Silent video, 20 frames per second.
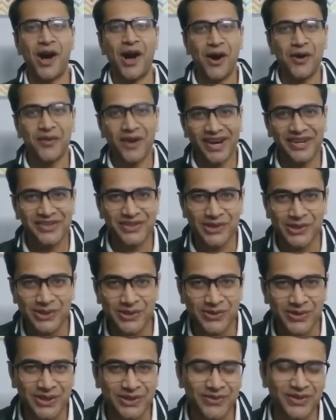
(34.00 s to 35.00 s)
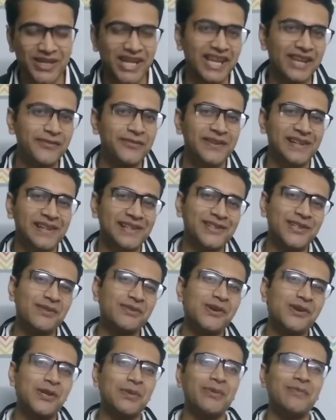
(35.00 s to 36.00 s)
How are you doing today? It feels so
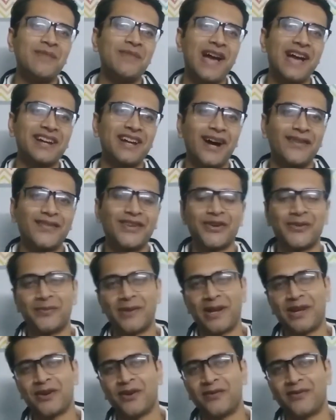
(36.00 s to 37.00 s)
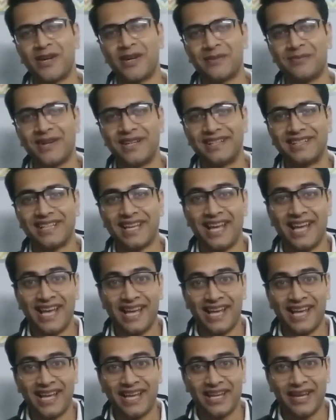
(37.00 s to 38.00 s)
good to be back after a break of one month.
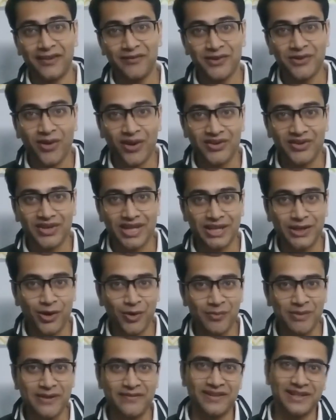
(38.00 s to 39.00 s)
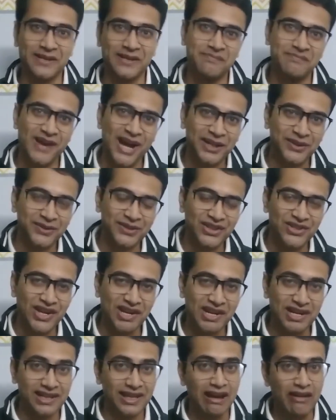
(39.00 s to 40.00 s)
If you already know me, welcome back to the
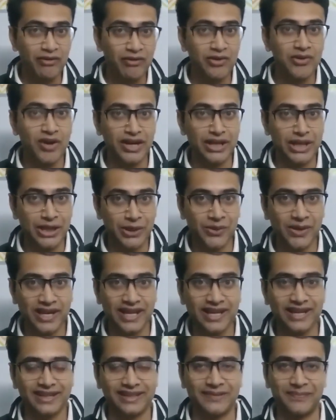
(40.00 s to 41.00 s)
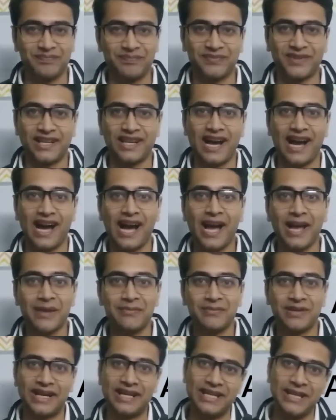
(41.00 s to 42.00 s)
channel. If you are new here, then I
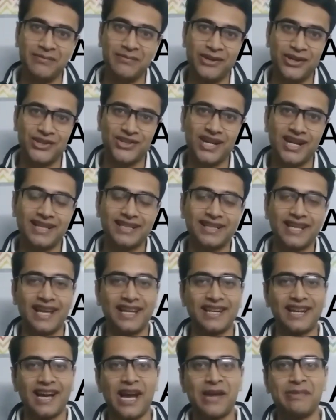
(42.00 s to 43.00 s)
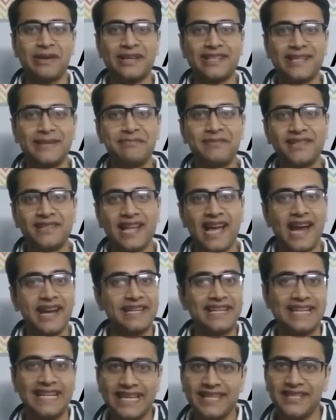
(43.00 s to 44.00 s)
am Arif Irshad and I make simple
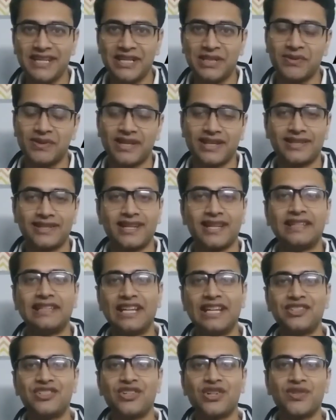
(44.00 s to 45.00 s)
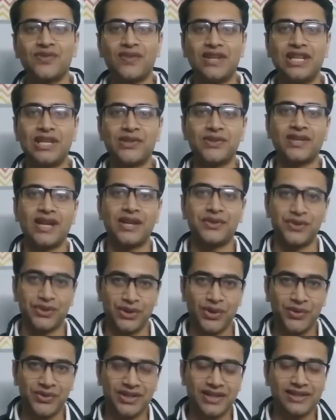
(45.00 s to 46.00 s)
and easy to understand lectures, videos and
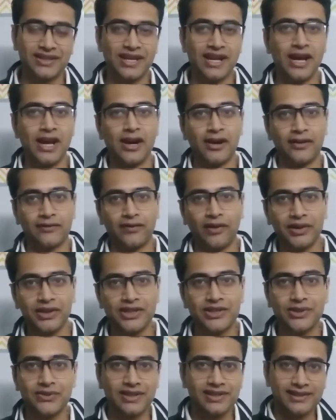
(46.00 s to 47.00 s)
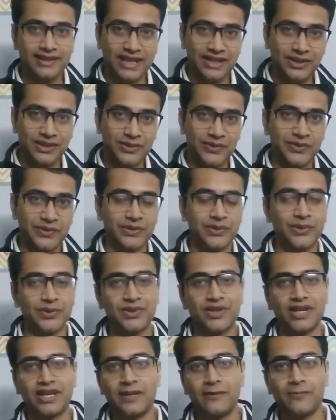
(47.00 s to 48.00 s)
tutorials for the students like you who
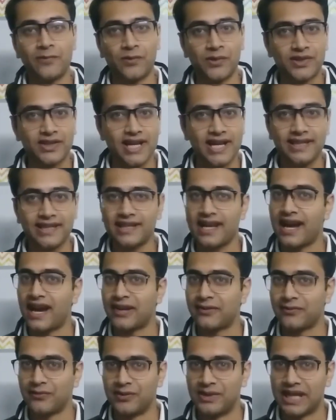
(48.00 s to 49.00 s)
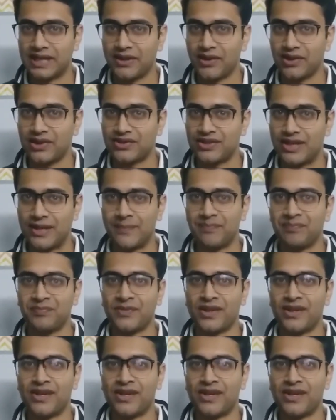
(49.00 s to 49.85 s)
study food science and food technology.